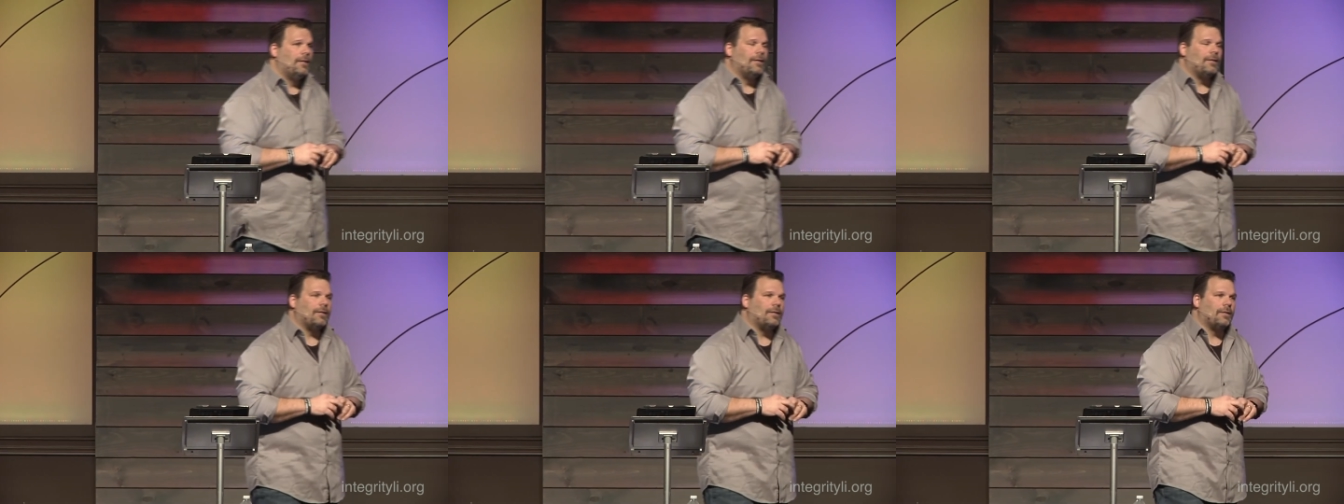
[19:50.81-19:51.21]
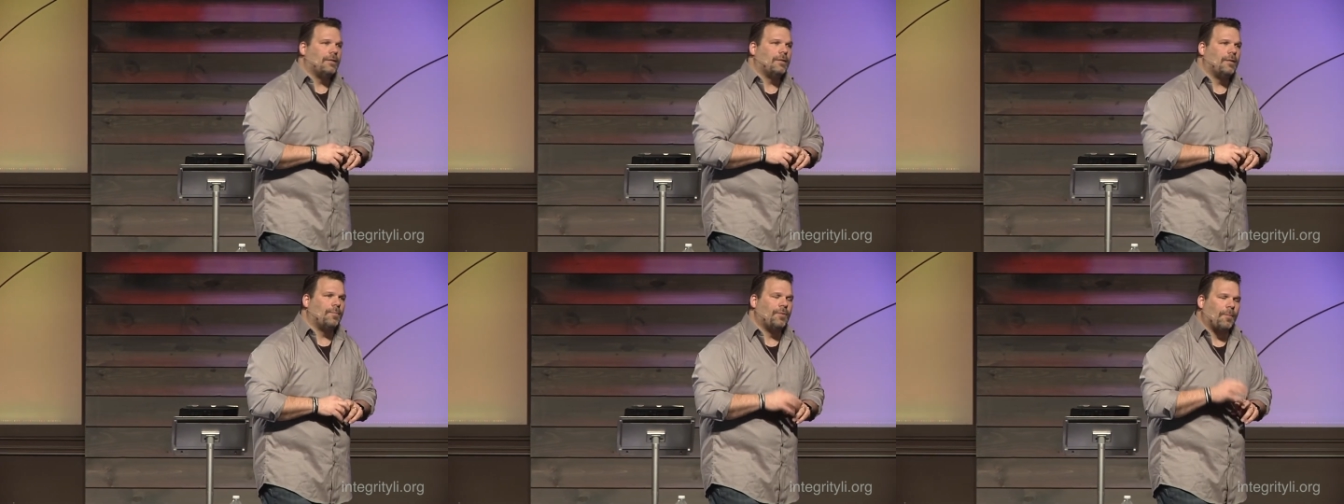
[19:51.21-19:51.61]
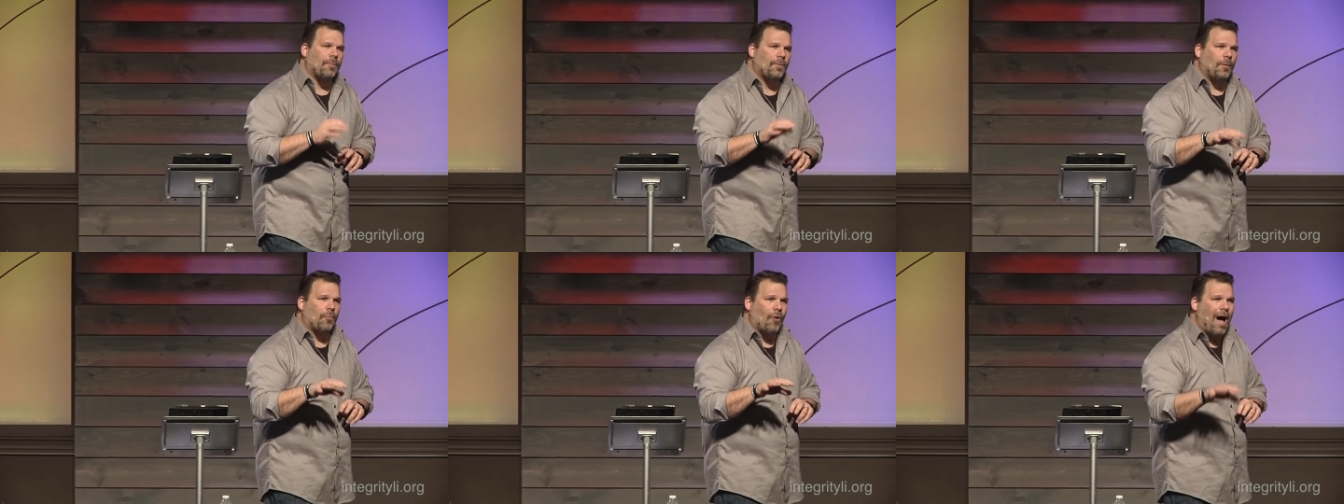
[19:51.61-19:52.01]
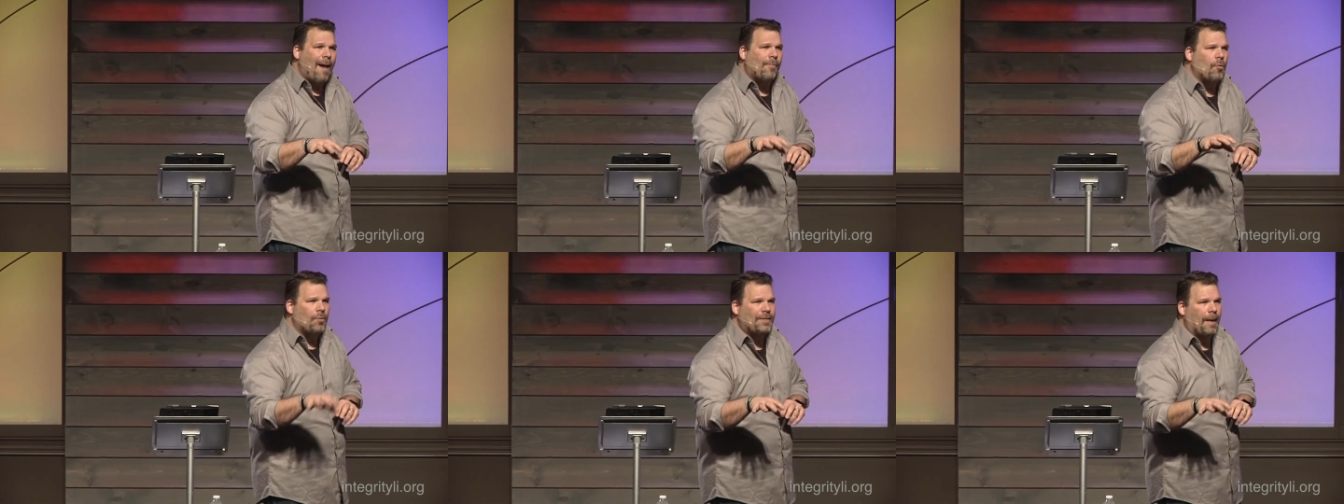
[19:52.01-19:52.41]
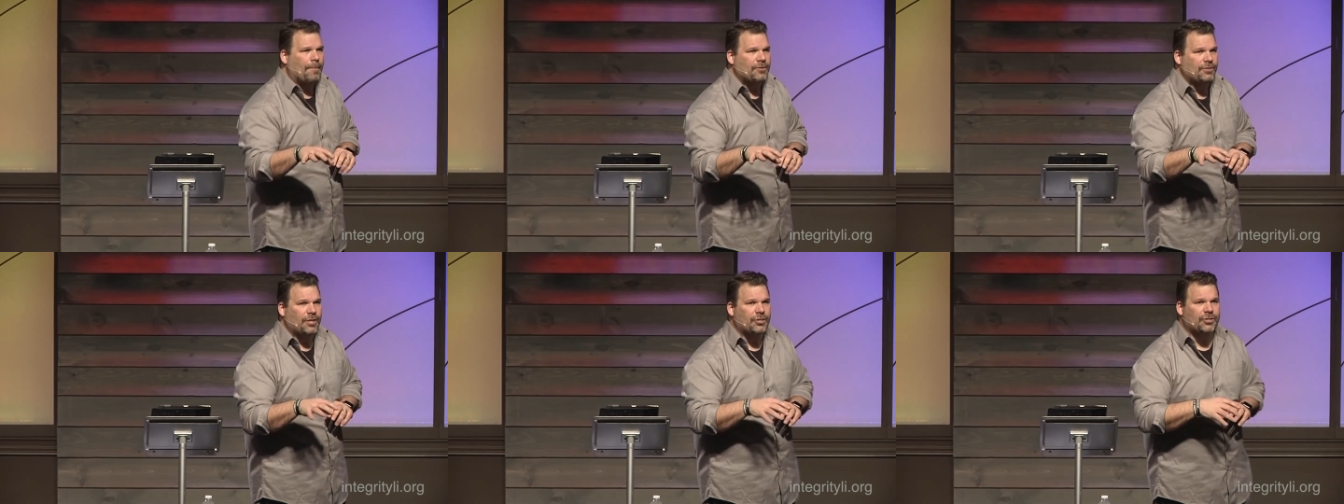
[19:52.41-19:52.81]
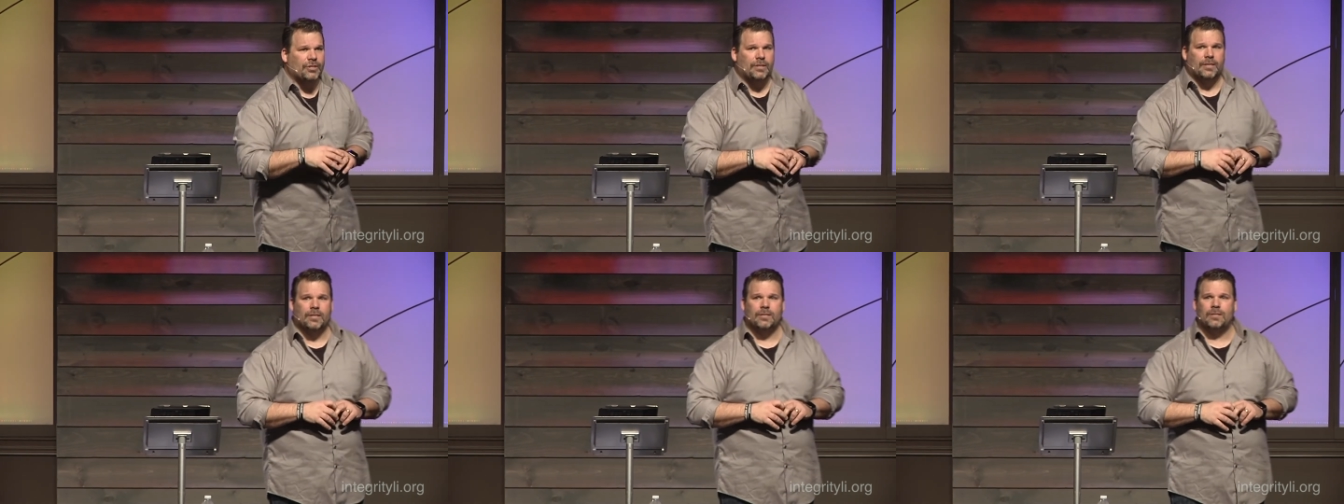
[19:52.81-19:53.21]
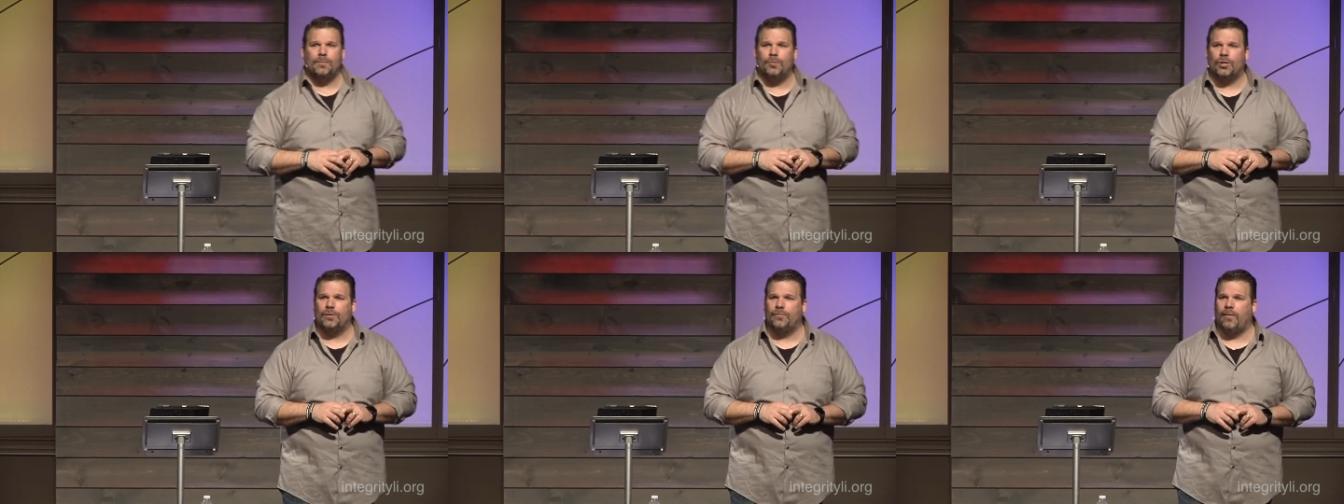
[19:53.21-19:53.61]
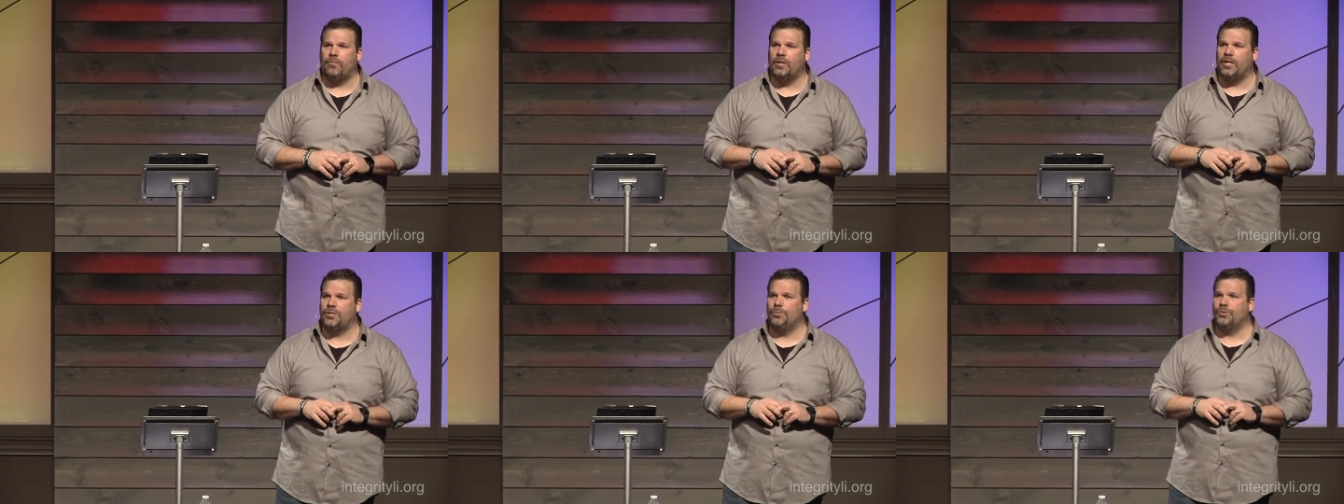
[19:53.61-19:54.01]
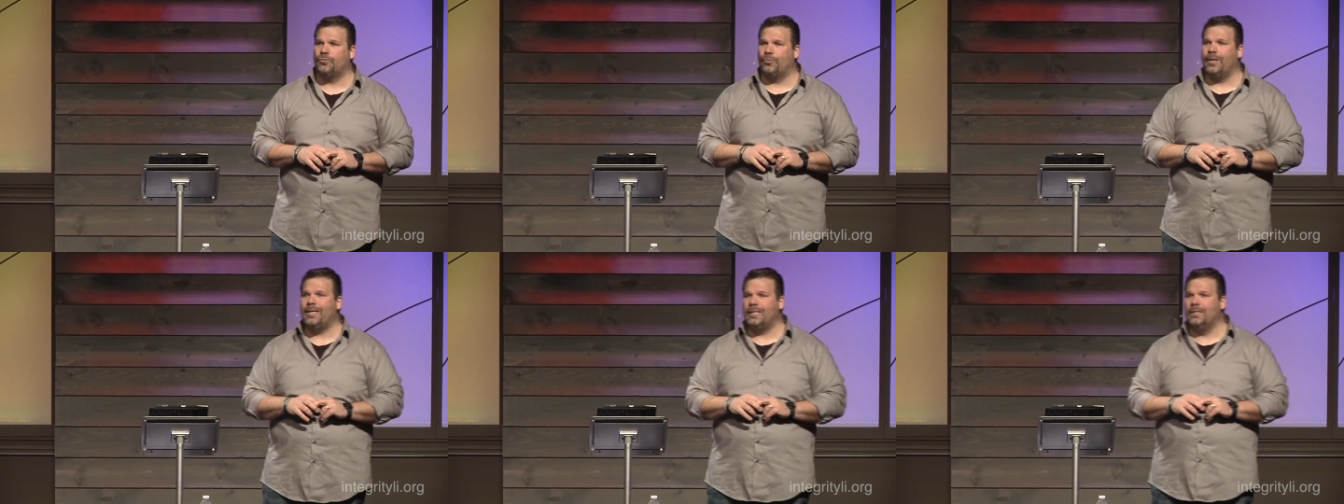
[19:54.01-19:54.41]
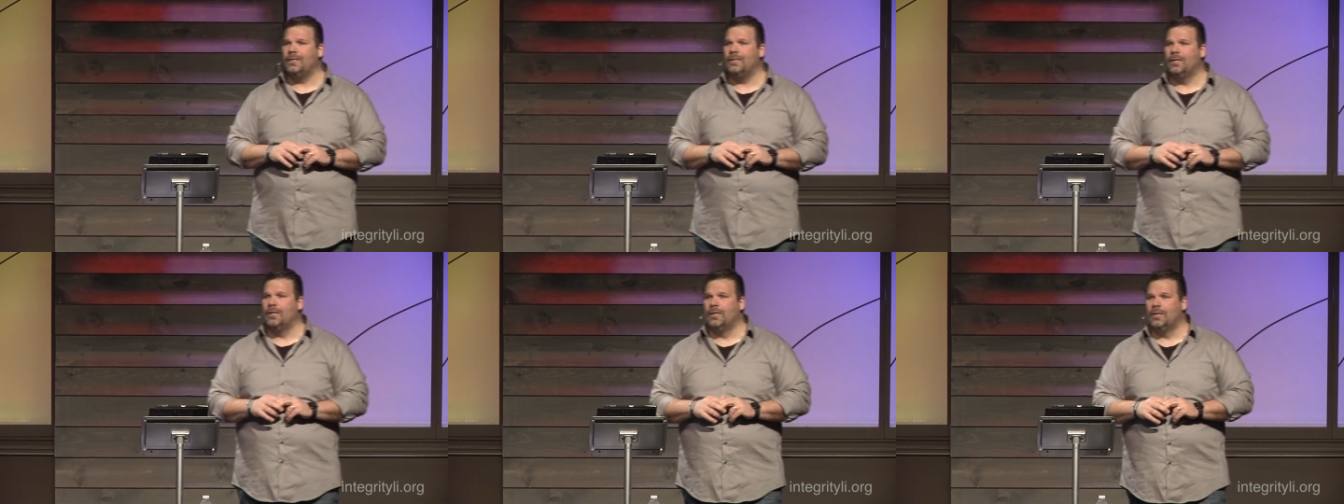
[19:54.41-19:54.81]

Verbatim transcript: Uh, the, the, the problem with that position is the book of Revelation was written